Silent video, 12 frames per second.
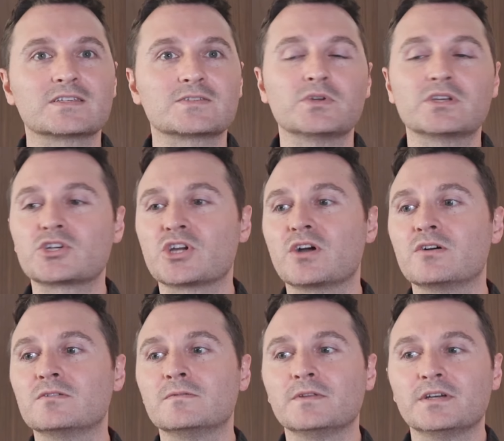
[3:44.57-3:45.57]
this week's
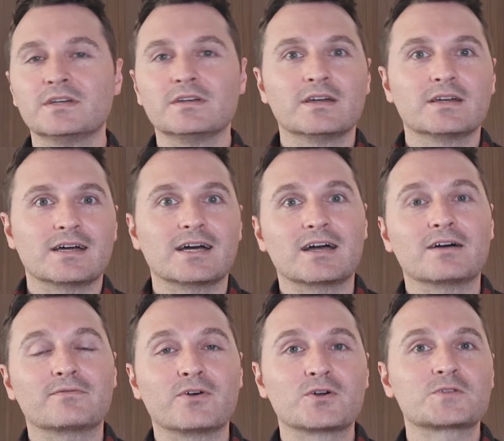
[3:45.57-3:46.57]
show.
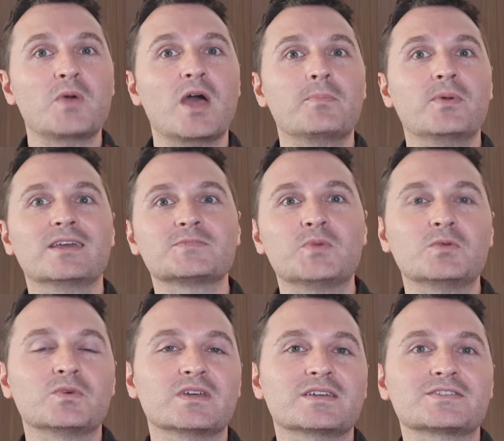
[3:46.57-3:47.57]
Folks, Pepe has been
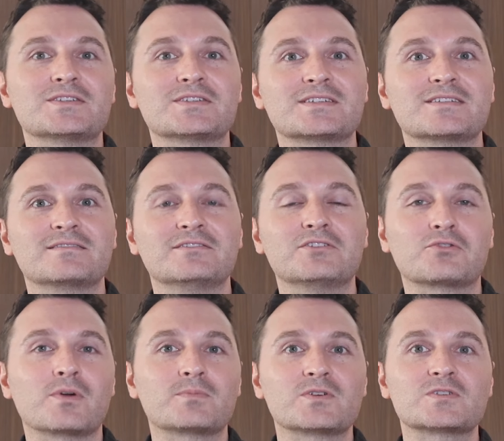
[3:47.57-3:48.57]
with us since in the
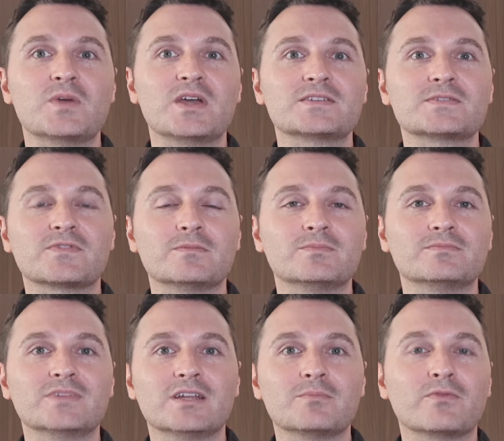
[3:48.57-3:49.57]
crypto space from,
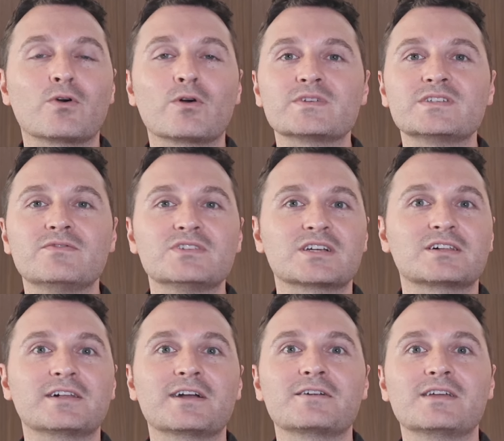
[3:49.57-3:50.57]
you know, before it was even
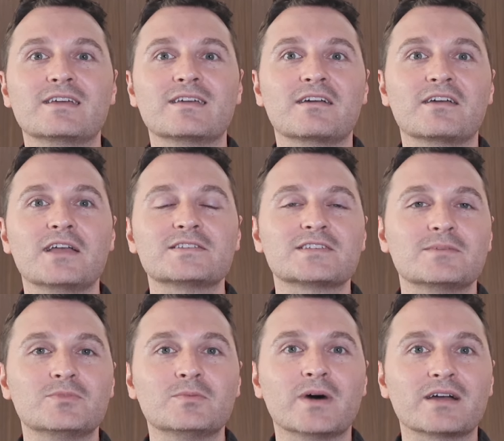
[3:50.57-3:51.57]
declared a hate
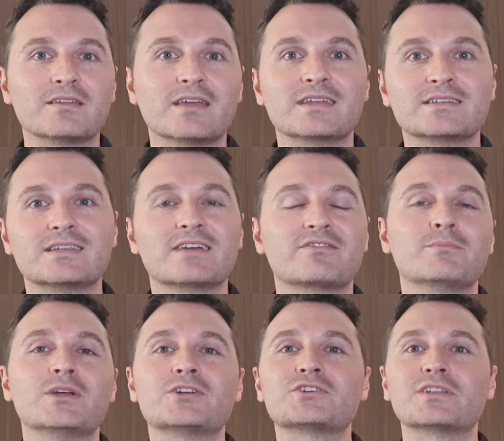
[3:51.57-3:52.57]
symbol by the
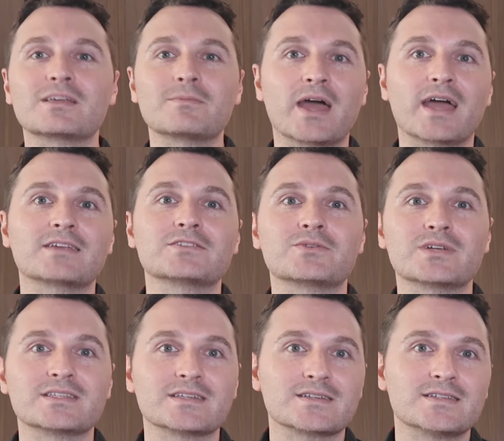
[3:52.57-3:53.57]
Anti-Defamation League back in
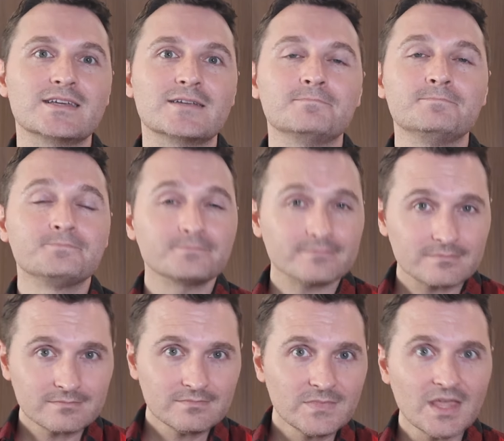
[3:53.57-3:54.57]
2016.
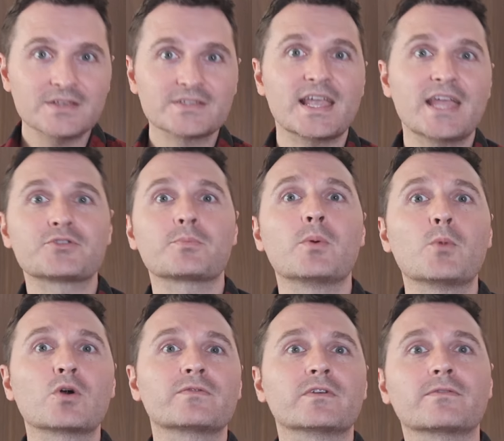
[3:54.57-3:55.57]
This
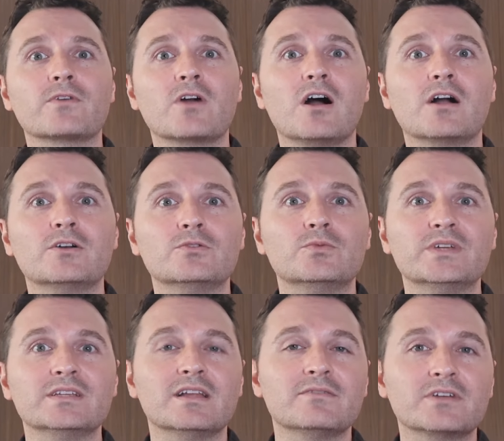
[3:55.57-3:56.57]
anthropomorphic frog who
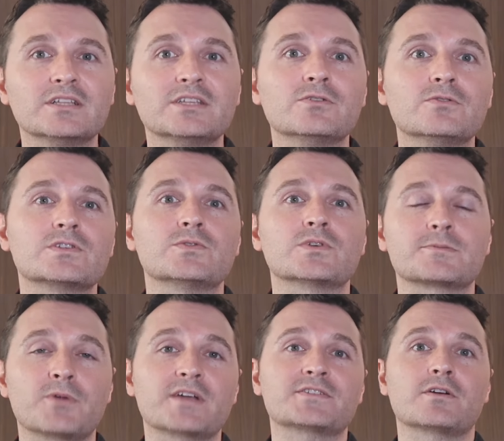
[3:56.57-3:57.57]
we lovingly use to
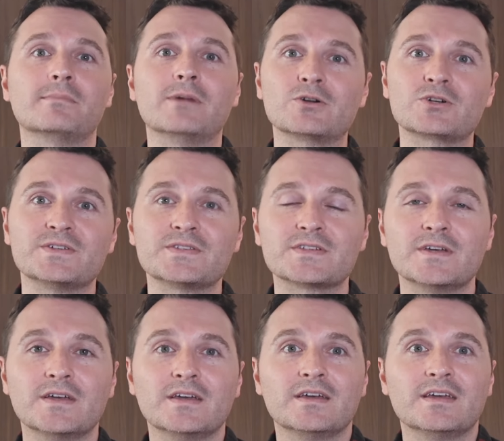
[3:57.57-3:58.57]
express our emotions
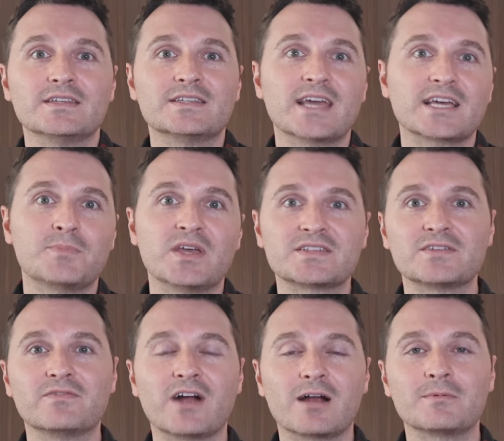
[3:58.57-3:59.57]
in text-based
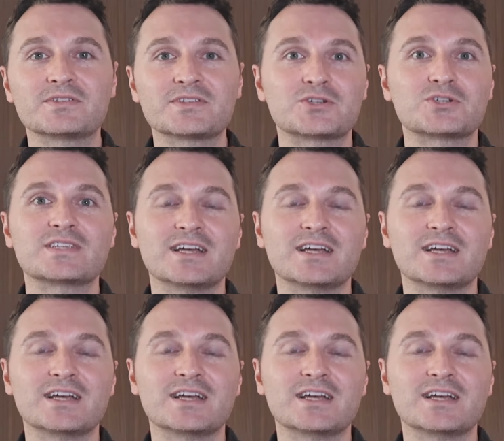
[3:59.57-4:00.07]
environments such as